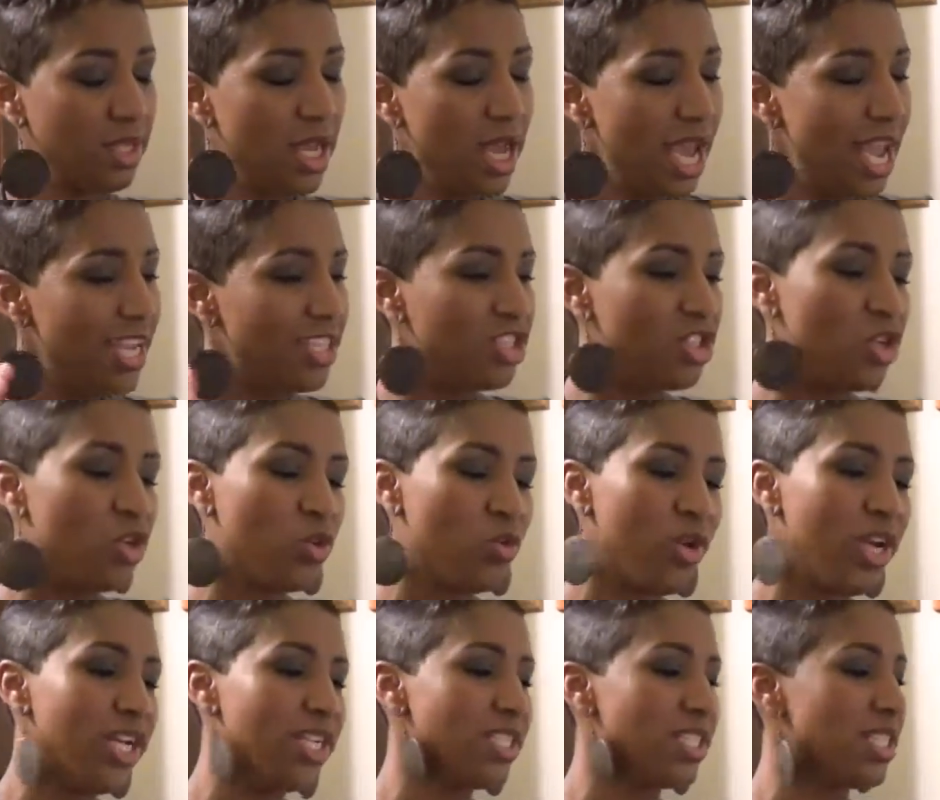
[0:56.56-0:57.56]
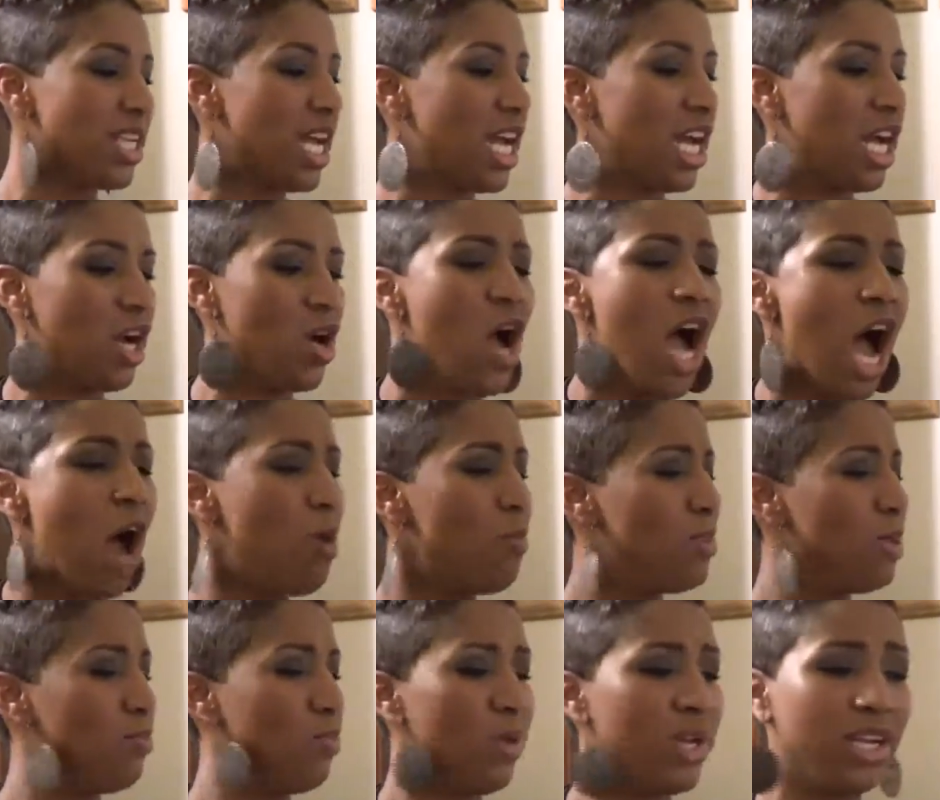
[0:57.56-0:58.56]
As your grandchild, I'll
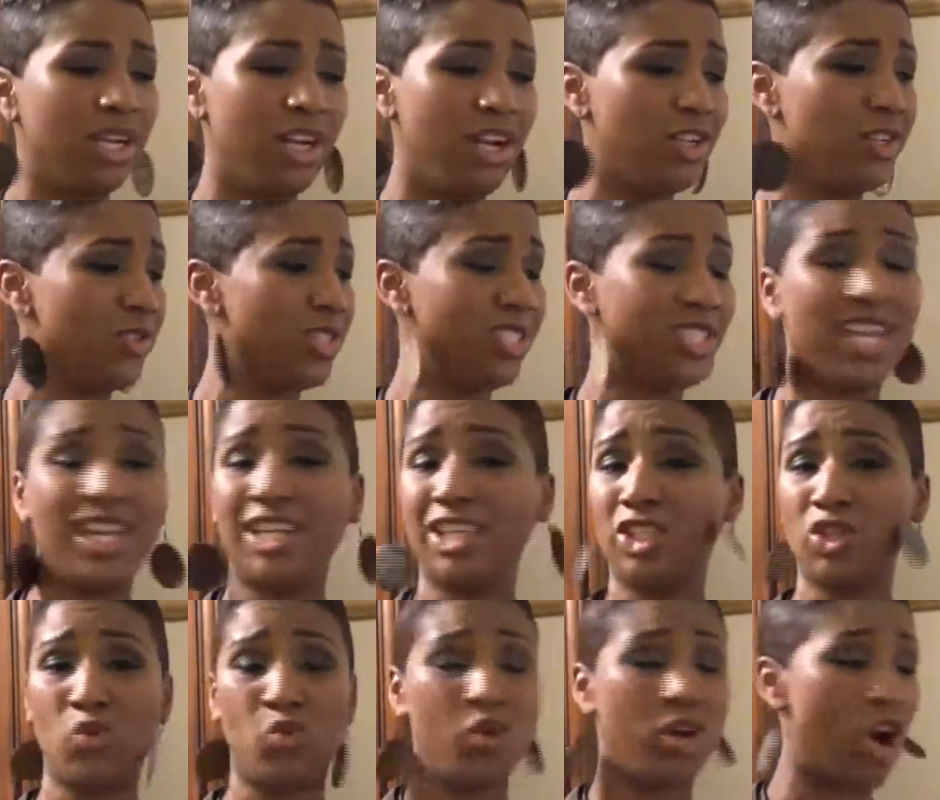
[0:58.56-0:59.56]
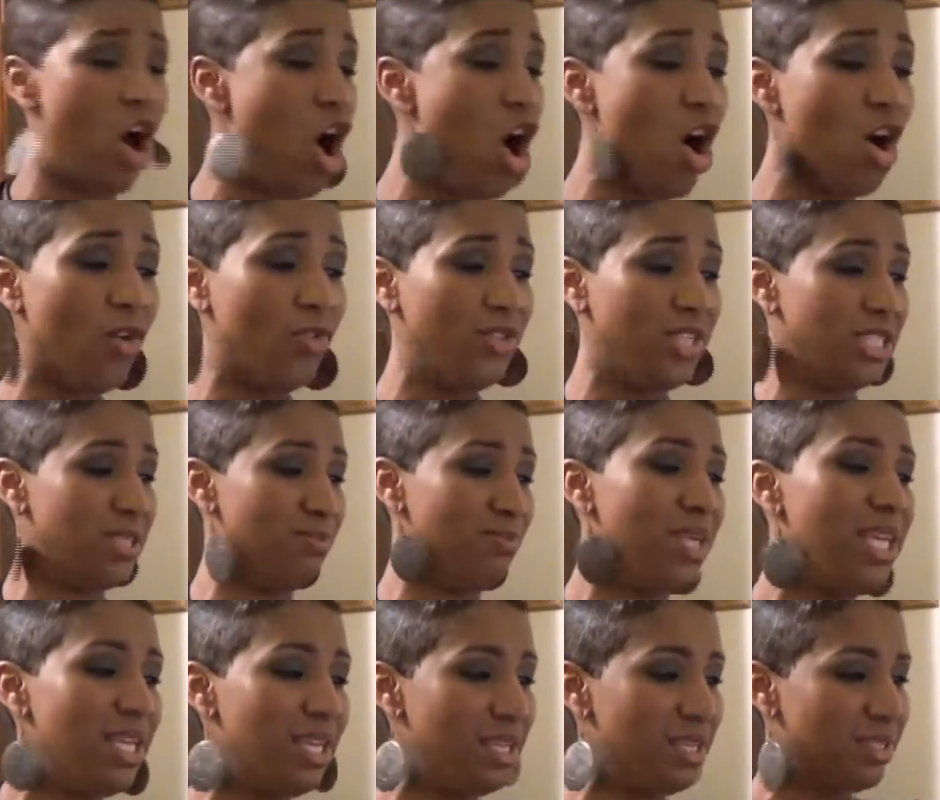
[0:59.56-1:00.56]
be bringing understanding to what all this
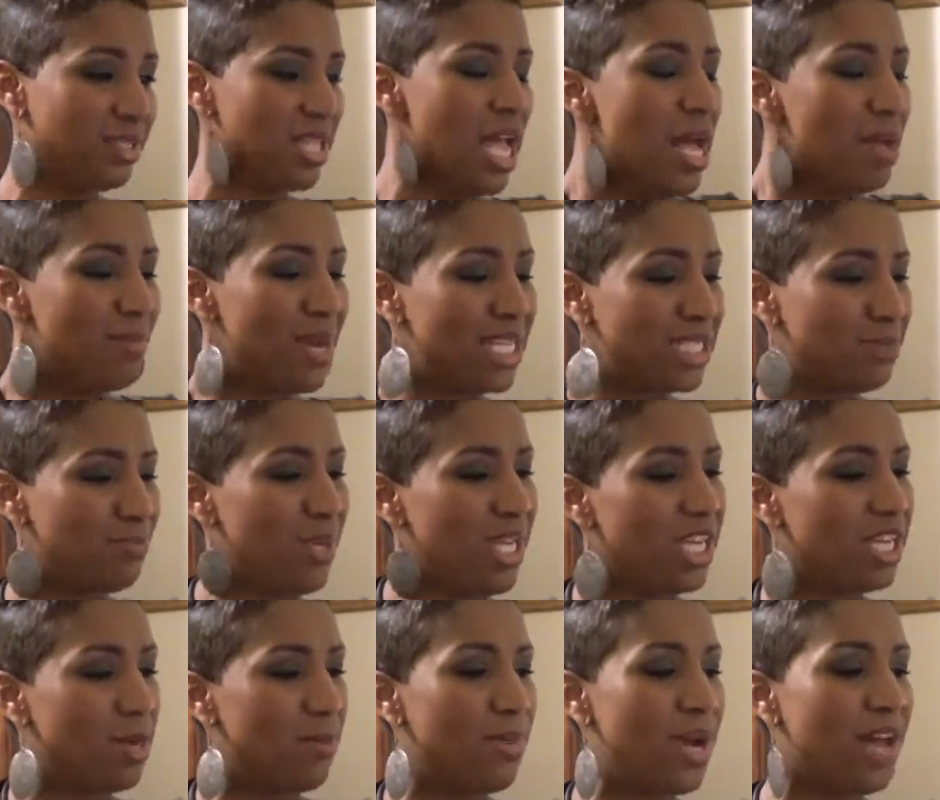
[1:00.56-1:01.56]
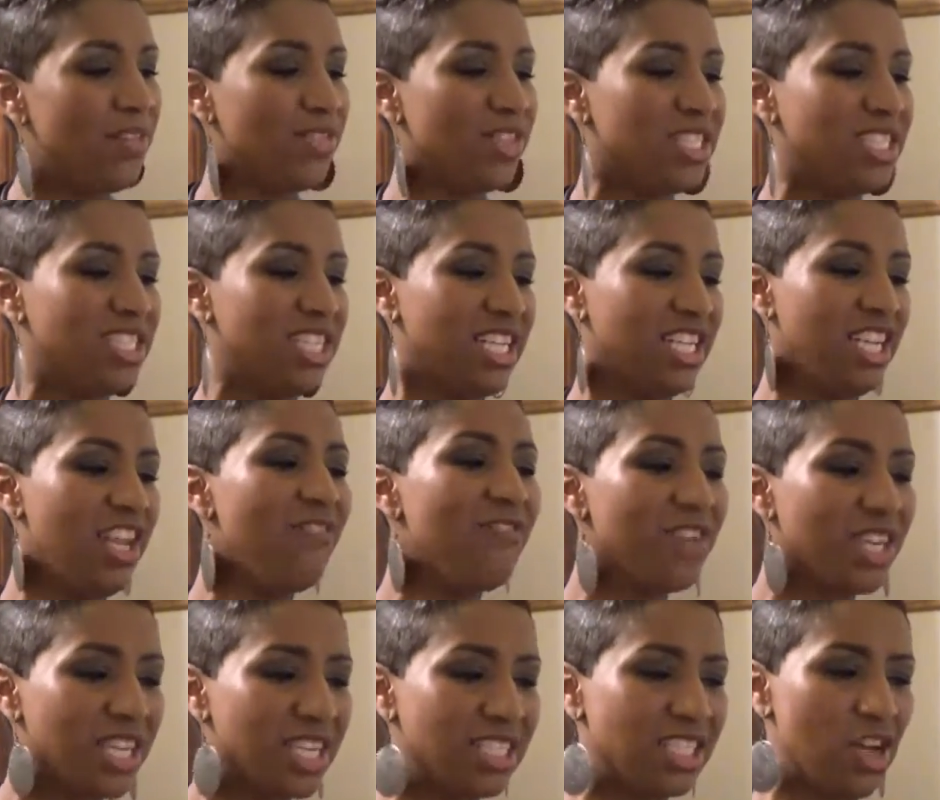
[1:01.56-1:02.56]
means by speaking about the
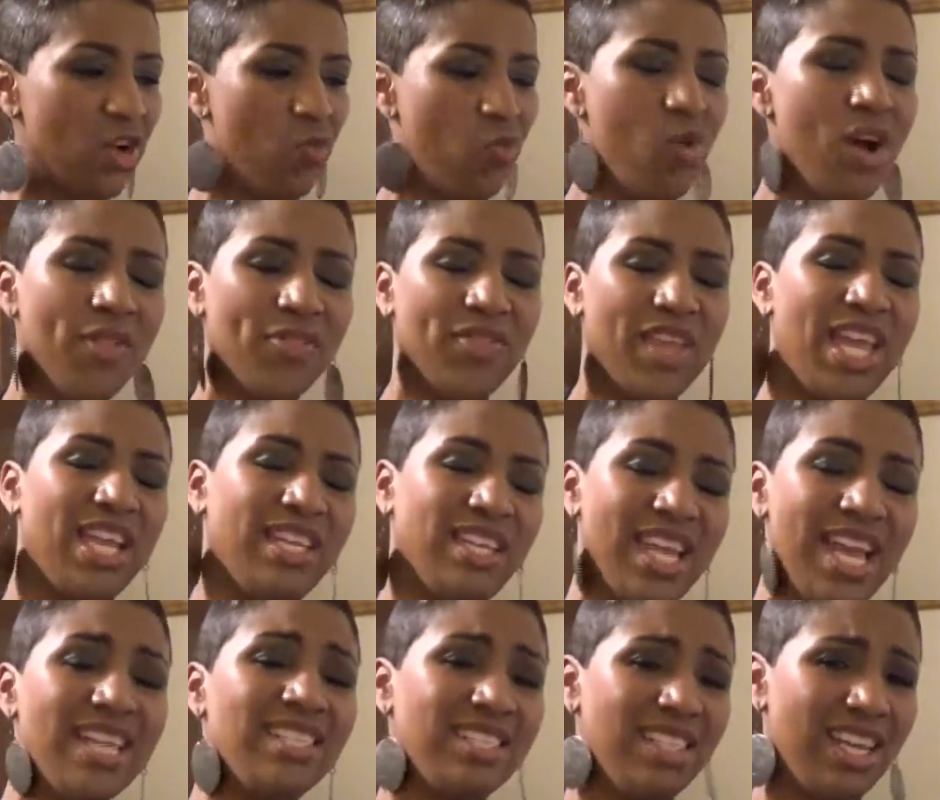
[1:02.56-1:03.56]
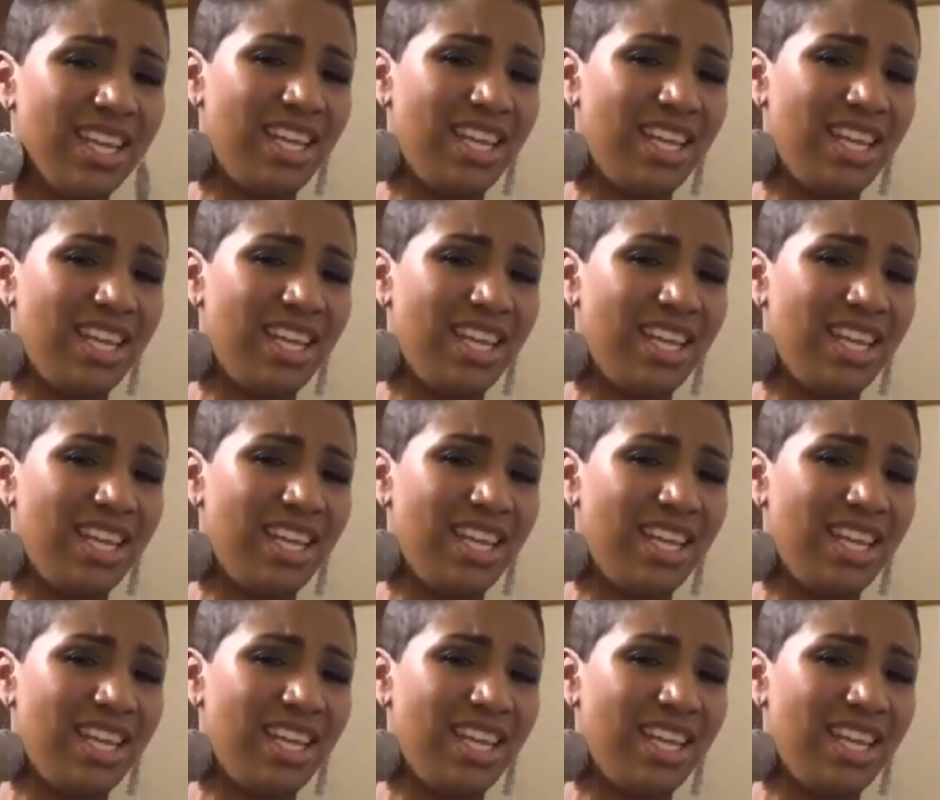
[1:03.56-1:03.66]
significance of what that dash there